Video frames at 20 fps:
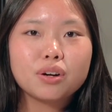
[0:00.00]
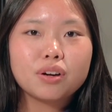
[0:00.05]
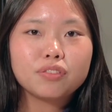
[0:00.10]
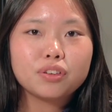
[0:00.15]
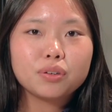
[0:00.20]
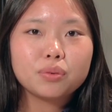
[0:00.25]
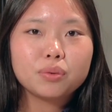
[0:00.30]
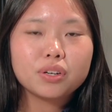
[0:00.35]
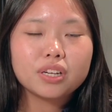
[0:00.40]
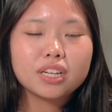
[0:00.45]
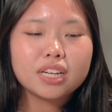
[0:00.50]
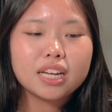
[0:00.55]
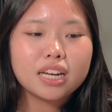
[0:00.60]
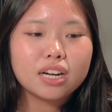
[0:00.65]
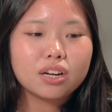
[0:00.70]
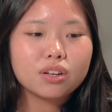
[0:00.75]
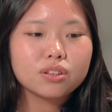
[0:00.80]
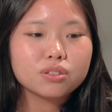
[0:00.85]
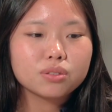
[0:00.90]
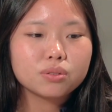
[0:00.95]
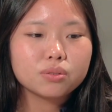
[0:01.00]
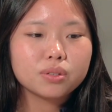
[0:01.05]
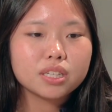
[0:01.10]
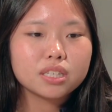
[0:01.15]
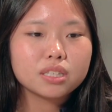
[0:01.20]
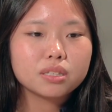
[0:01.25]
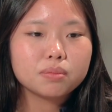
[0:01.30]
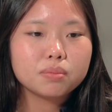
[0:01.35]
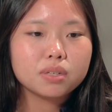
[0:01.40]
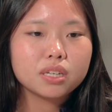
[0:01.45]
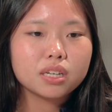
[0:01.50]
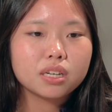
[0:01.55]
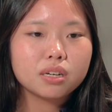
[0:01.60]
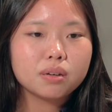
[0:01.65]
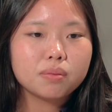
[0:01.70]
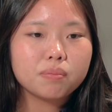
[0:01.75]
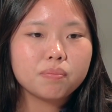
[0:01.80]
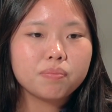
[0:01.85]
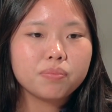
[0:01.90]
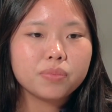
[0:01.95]
everyone and also get to
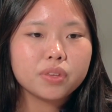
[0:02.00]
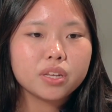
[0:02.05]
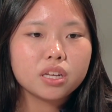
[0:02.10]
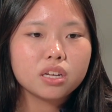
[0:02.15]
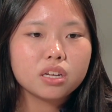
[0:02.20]
become